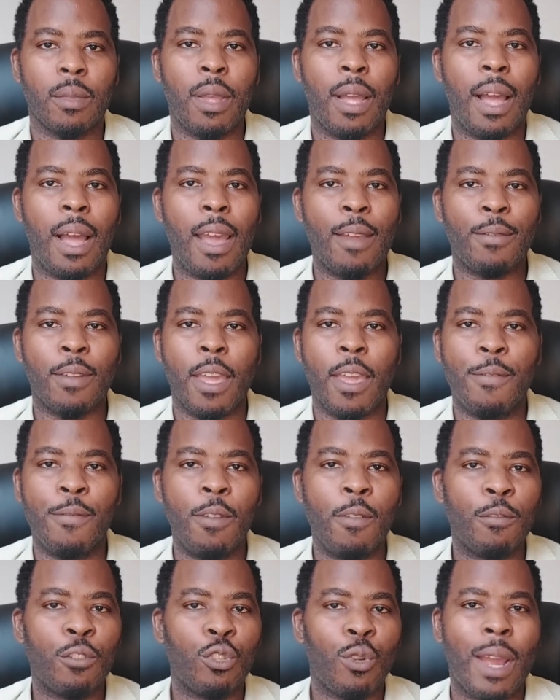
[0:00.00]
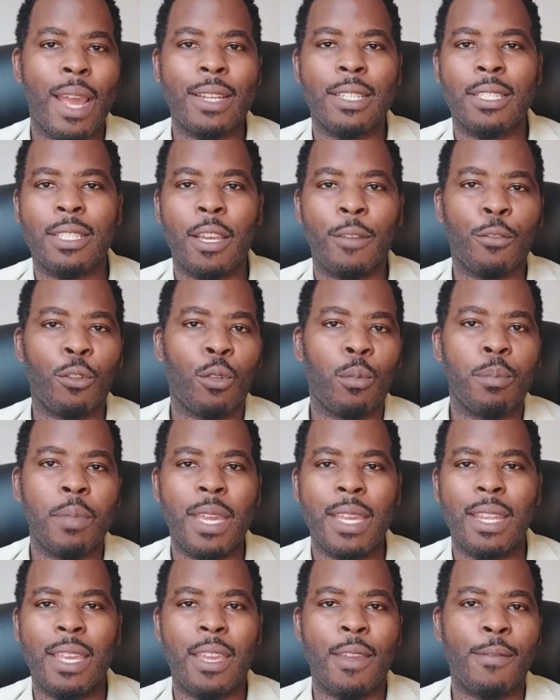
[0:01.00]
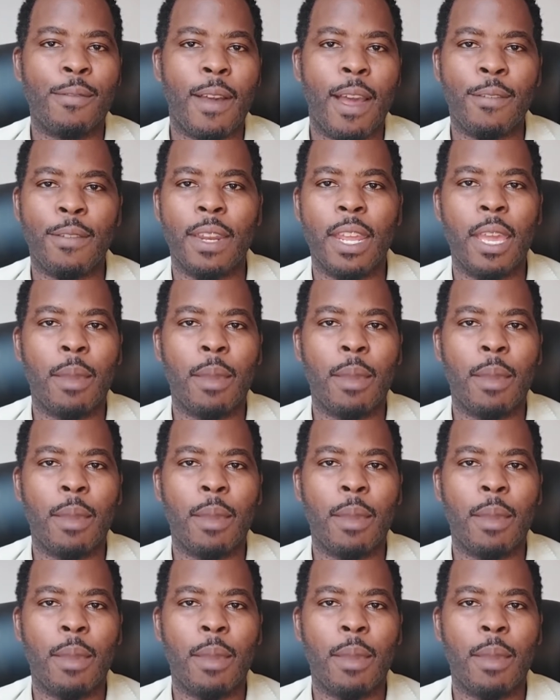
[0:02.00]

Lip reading: However, if you've tried several PDE5